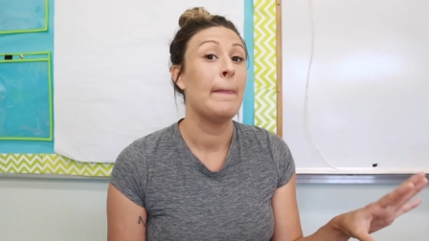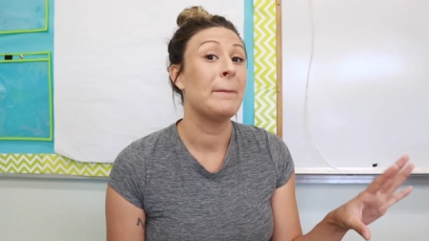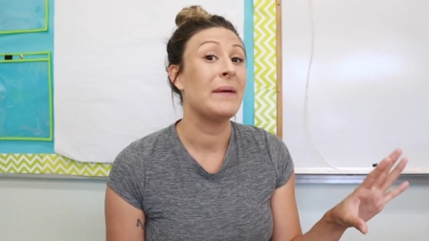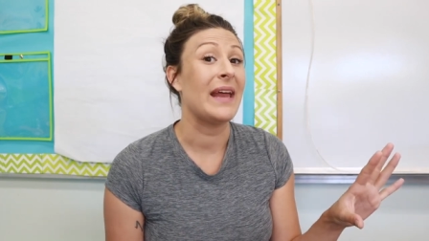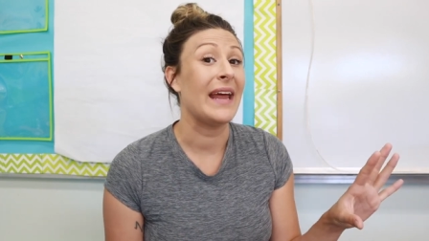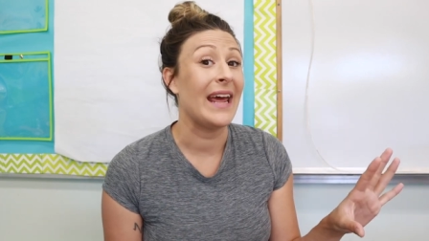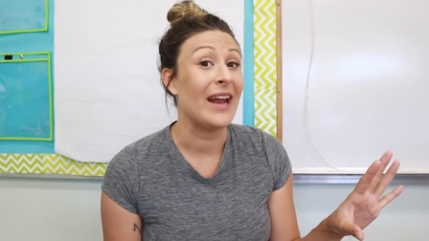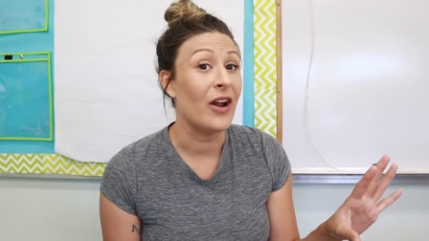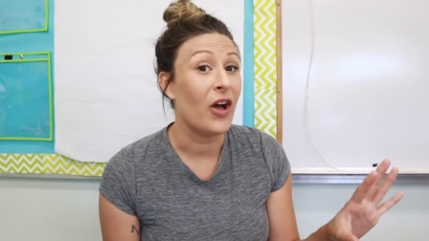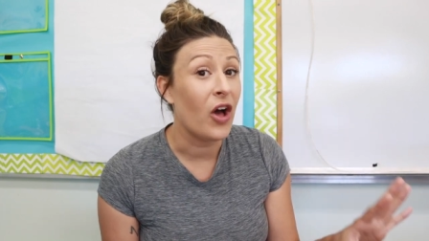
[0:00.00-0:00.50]

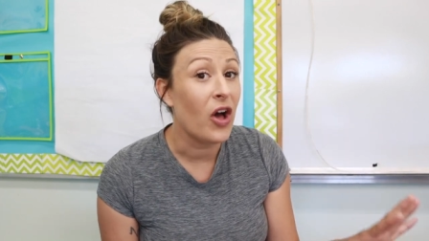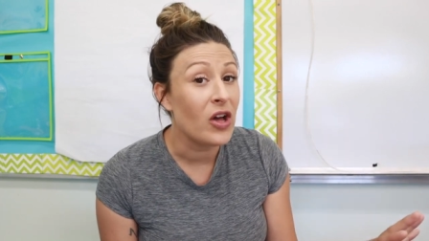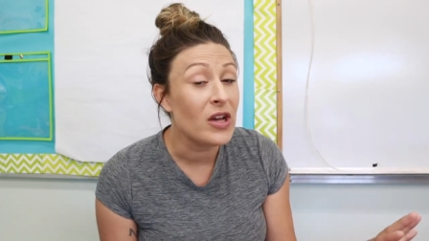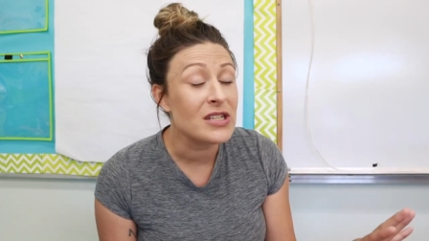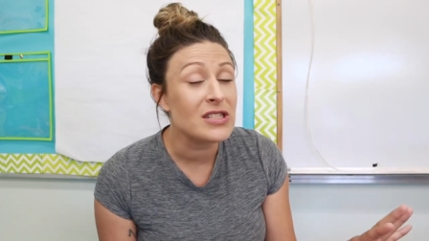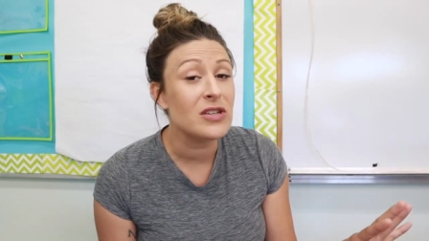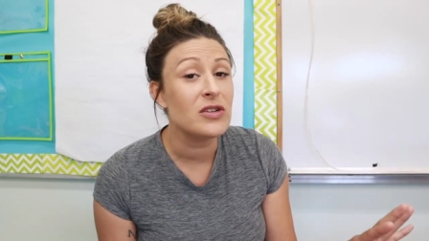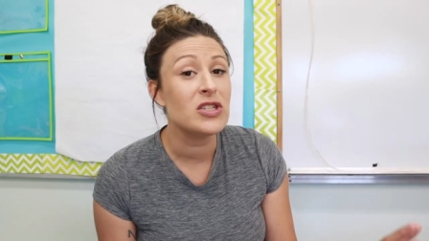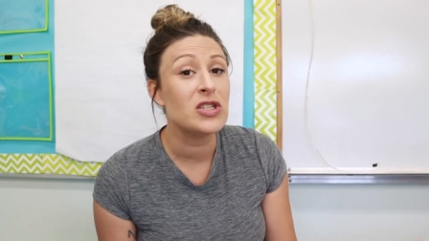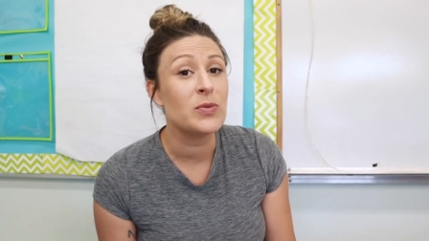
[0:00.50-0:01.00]
but I had
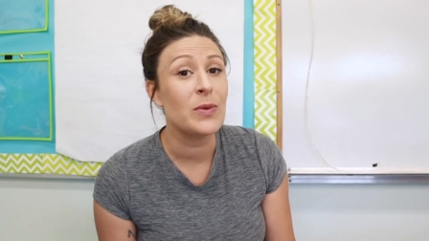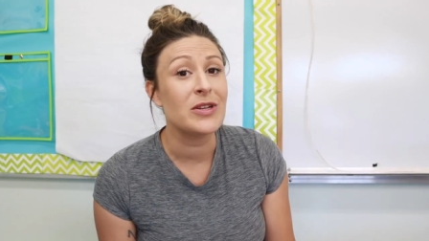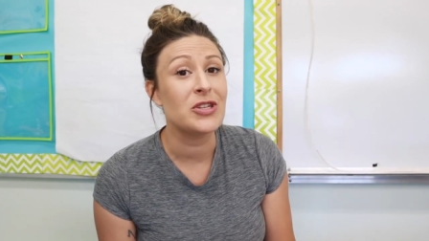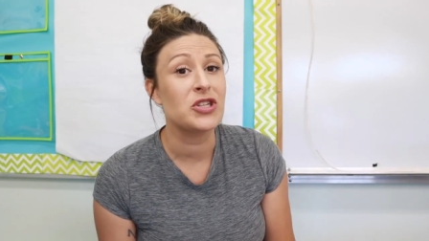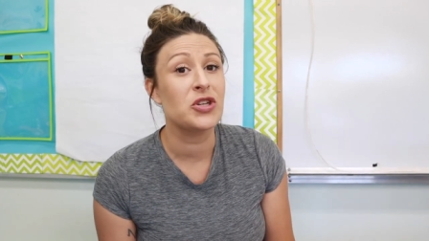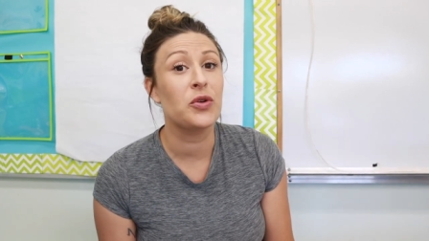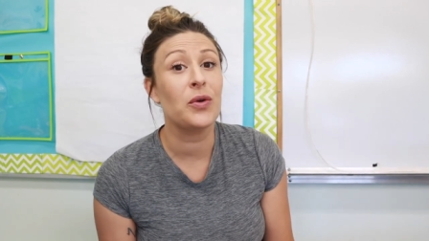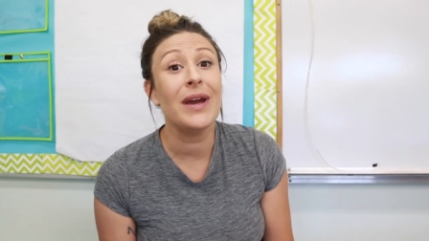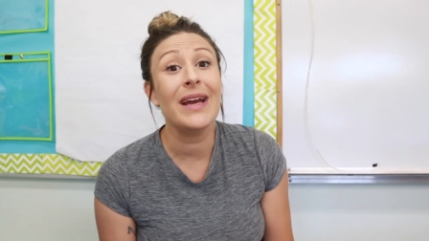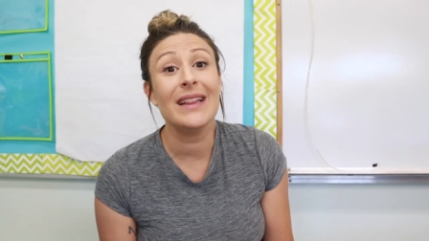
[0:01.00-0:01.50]
also
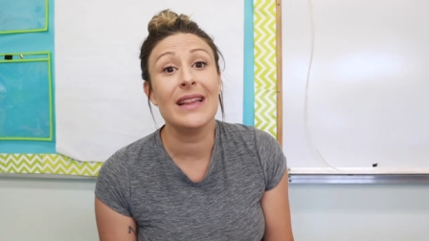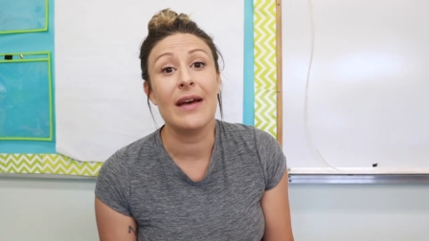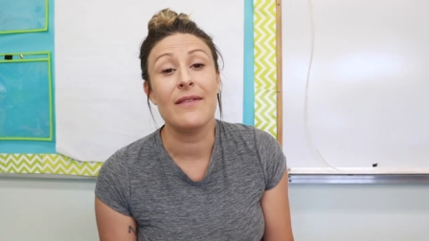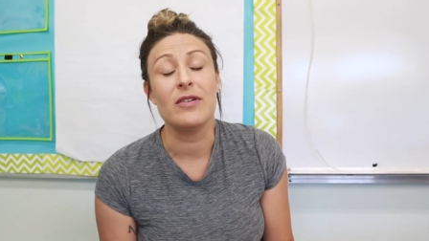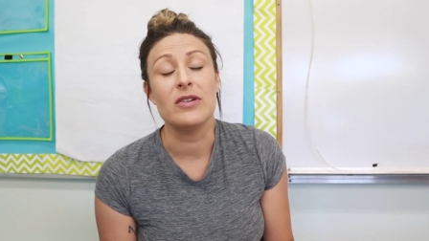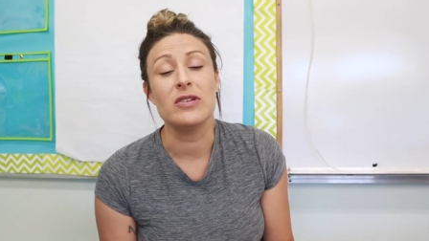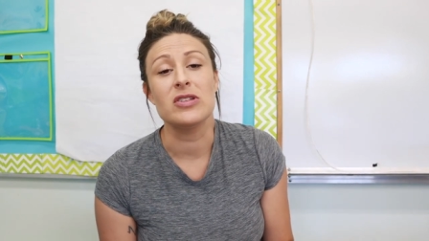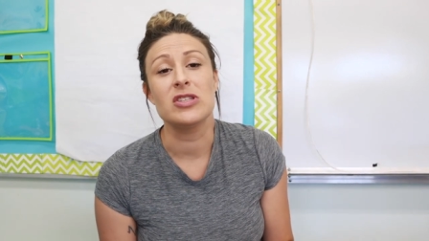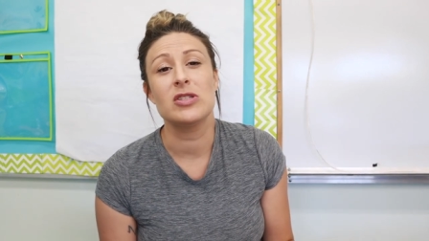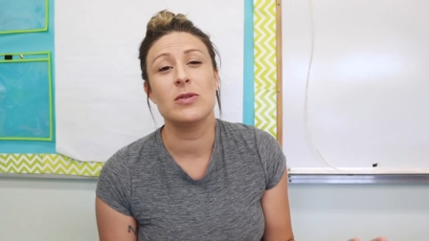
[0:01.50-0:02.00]
switched grade
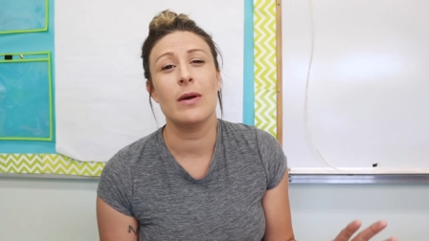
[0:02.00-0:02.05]
levels,